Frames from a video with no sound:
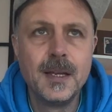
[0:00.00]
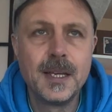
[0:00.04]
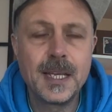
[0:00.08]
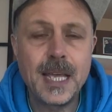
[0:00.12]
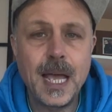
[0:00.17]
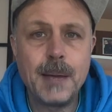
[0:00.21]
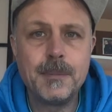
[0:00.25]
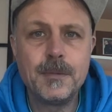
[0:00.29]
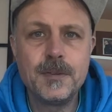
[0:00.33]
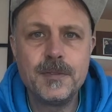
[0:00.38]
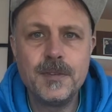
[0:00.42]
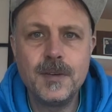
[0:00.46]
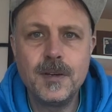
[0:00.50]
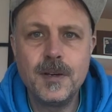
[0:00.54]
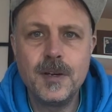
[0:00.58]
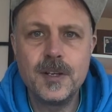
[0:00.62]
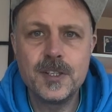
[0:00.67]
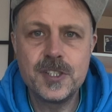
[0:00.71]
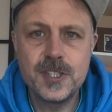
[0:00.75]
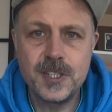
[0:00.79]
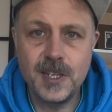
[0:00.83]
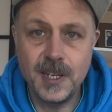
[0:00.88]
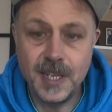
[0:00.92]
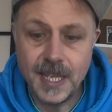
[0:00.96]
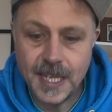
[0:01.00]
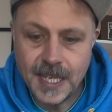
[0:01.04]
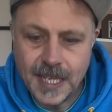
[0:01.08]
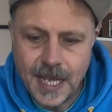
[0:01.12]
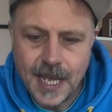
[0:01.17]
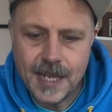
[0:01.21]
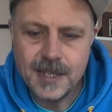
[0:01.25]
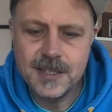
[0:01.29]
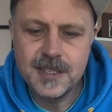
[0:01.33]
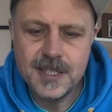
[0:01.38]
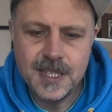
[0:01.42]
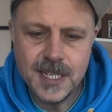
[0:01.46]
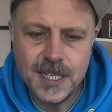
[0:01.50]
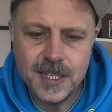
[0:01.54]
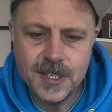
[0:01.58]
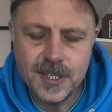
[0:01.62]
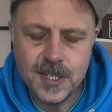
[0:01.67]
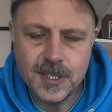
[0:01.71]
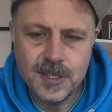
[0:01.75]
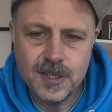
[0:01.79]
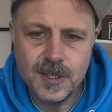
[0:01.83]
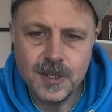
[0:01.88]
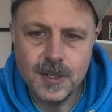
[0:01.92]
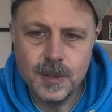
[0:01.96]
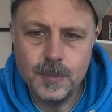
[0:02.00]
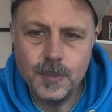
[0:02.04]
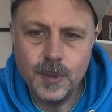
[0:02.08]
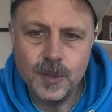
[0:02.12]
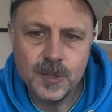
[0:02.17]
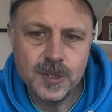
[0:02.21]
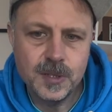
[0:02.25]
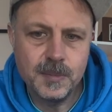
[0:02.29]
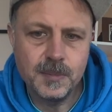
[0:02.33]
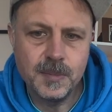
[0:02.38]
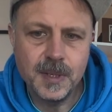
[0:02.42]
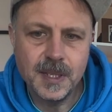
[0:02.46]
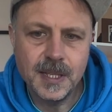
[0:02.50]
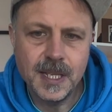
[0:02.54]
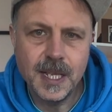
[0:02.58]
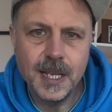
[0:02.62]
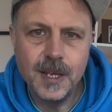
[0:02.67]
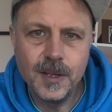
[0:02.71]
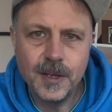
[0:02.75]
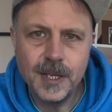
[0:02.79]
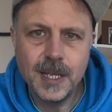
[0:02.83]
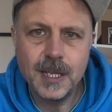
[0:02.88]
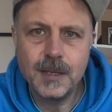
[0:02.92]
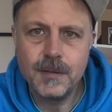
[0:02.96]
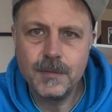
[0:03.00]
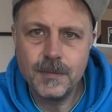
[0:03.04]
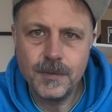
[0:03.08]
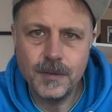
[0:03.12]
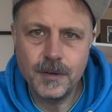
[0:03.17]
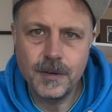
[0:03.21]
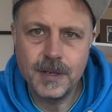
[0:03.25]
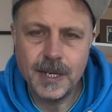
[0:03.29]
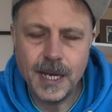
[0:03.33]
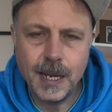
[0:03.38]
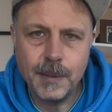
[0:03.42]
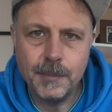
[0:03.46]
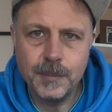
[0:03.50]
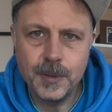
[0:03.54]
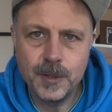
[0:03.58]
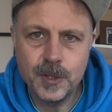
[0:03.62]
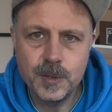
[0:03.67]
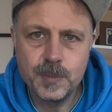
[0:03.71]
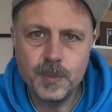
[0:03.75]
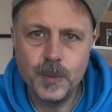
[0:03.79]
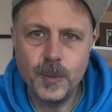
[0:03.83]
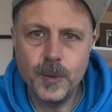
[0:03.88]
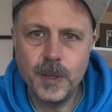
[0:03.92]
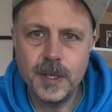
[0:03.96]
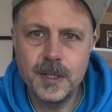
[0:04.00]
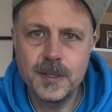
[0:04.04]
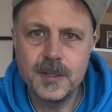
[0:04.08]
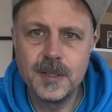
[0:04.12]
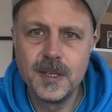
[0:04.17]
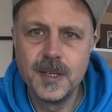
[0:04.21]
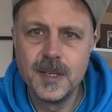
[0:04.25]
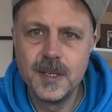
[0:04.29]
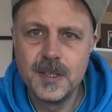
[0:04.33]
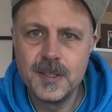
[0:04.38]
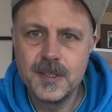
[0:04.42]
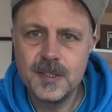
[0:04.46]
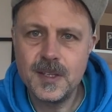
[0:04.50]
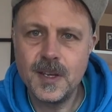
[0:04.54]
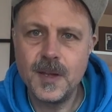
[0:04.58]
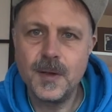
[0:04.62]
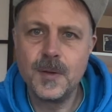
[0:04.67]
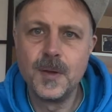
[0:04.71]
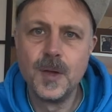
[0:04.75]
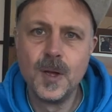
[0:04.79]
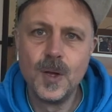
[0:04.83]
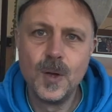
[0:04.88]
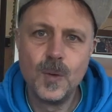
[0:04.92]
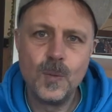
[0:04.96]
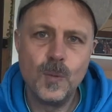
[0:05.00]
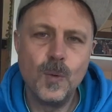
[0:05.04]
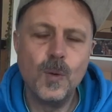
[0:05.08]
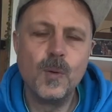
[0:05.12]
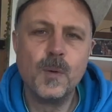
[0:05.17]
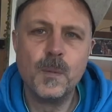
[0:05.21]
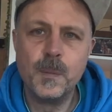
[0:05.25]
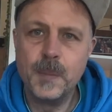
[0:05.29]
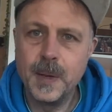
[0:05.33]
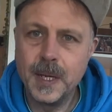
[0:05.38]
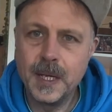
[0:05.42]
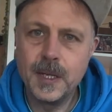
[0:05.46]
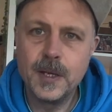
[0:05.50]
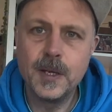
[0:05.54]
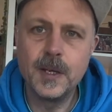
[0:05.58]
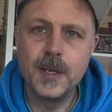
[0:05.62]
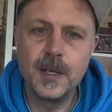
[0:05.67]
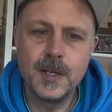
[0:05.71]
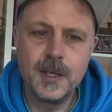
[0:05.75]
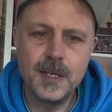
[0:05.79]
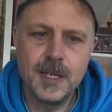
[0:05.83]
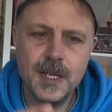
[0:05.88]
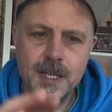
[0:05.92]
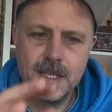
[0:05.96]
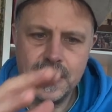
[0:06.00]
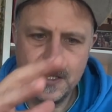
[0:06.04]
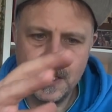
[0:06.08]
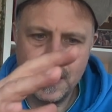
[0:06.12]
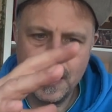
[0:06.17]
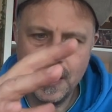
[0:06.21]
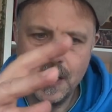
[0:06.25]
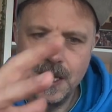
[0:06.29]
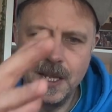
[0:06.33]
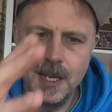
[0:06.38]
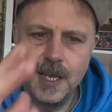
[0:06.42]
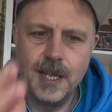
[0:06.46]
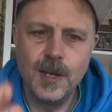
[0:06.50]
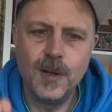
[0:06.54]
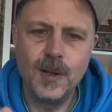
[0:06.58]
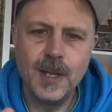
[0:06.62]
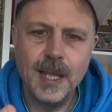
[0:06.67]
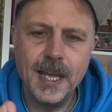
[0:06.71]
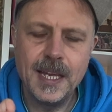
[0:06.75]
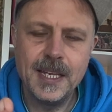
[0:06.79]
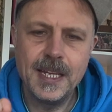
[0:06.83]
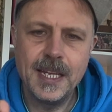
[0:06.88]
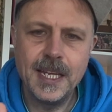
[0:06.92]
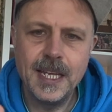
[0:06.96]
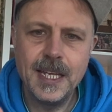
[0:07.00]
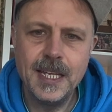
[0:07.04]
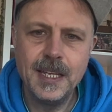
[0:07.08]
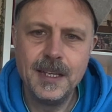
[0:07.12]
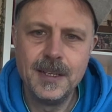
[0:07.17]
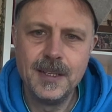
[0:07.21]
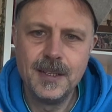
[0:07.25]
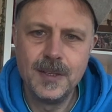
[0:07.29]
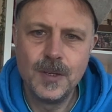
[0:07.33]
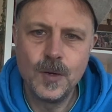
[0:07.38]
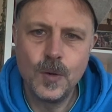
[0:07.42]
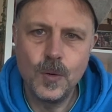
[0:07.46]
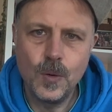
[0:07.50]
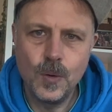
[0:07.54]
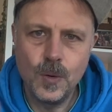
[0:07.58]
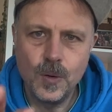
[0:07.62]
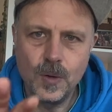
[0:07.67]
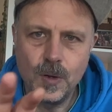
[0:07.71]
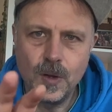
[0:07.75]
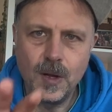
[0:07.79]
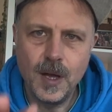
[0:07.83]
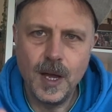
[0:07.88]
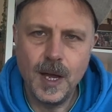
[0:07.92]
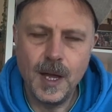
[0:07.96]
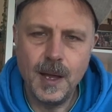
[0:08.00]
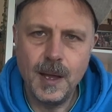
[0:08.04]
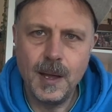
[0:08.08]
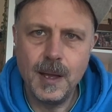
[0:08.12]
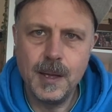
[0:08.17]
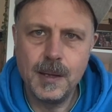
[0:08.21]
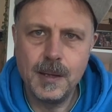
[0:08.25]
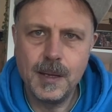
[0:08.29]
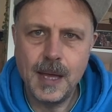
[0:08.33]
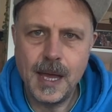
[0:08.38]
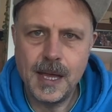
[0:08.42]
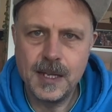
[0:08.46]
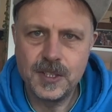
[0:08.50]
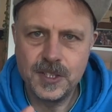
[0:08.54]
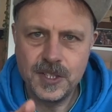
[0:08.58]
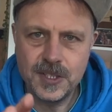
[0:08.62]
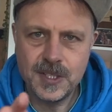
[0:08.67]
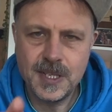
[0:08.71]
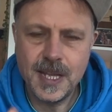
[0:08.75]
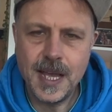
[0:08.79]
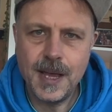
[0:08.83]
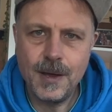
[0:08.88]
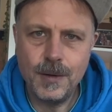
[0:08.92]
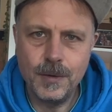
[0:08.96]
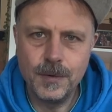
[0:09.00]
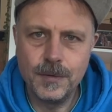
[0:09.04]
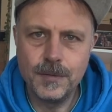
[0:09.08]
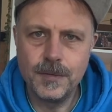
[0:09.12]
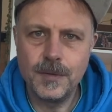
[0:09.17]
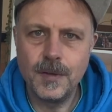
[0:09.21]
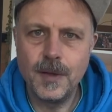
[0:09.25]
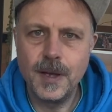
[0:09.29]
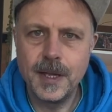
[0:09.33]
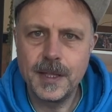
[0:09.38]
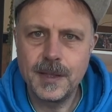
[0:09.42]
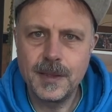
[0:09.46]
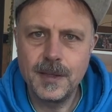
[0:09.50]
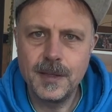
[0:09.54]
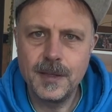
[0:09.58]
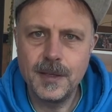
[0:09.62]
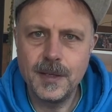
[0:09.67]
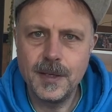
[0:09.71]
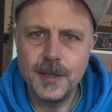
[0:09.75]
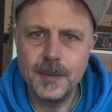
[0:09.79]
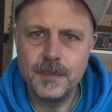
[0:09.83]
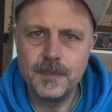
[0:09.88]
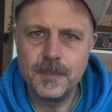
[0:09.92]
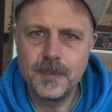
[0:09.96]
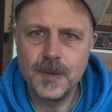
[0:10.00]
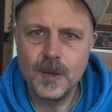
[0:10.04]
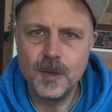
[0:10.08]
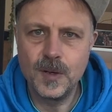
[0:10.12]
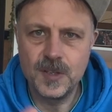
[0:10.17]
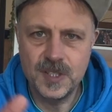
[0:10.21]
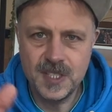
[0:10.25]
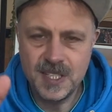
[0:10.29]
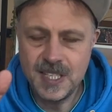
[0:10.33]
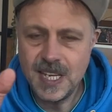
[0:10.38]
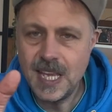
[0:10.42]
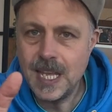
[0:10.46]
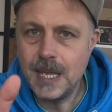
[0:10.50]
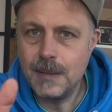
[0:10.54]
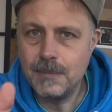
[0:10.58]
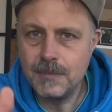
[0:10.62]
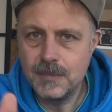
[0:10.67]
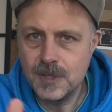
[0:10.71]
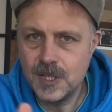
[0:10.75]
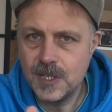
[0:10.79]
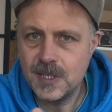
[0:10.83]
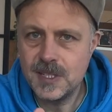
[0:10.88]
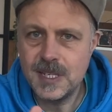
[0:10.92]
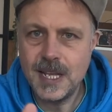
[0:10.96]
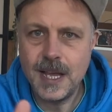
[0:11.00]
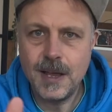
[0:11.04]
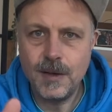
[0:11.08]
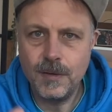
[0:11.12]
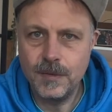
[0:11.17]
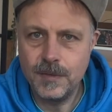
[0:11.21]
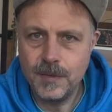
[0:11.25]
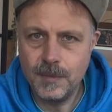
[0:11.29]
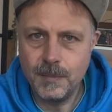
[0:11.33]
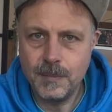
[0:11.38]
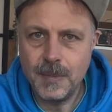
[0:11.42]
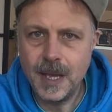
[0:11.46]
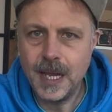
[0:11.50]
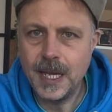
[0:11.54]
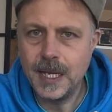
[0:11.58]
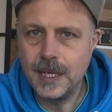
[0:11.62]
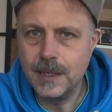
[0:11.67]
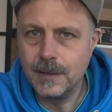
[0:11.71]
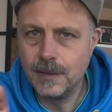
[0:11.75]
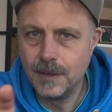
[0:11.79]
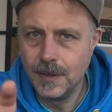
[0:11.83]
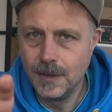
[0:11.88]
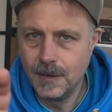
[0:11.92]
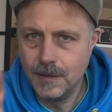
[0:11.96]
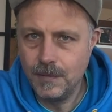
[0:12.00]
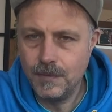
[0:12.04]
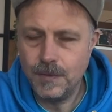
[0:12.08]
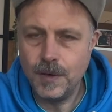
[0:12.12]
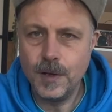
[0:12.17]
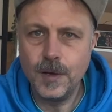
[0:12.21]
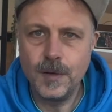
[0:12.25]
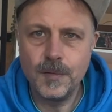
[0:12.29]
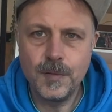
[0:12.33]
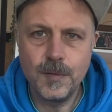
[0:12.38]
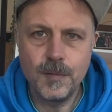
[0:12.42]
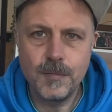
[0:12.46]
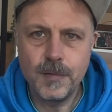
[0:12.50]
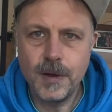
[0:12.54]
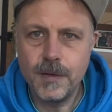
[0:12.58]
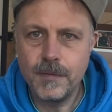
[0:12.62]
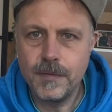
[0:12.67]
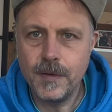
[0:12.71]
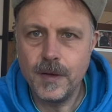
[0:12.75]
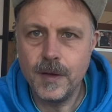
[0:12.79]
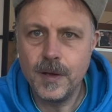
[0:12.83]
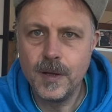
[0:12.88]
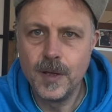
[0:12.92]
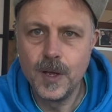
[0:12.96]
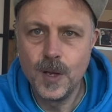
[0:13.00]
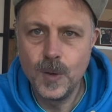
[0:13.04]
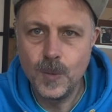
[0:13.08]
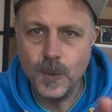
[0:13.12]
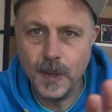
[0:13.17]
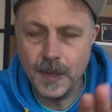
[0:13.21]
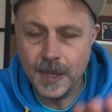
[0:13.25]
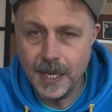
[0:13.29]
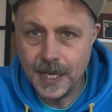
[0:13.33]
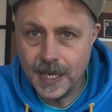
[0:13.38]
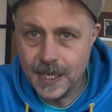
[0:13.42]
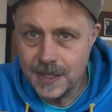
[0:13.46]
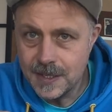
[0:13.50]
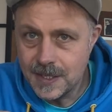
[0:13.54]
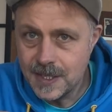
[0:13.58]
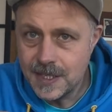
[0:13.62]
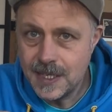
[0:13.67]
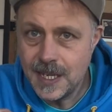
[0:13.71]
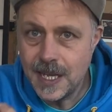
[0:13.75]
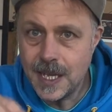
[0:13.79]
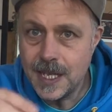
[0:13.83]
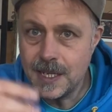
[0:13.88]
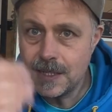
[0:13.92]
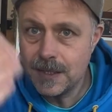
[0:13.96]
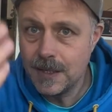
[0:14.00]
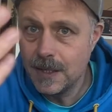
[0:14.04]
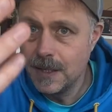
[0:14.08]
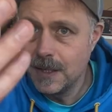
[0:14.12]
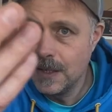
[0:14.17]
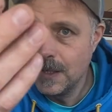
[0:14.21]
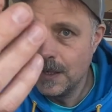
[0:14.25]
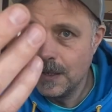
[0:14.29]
camouflaged, so they can sit just on the bottom, but they're looking for an ambush point. So what would be good is a little eddy or just out of like a seam just out of the main flow of the river where they can sit,